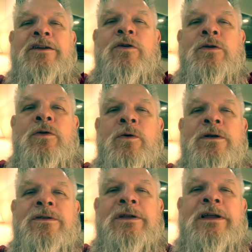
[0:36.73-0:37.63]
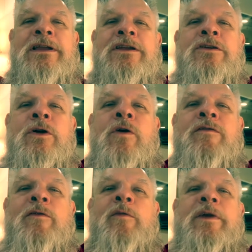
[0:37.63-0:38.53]
go to court today. Can you go
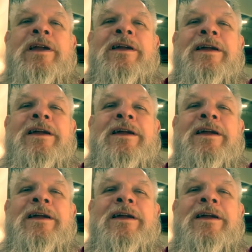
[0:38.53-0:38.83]
for me?"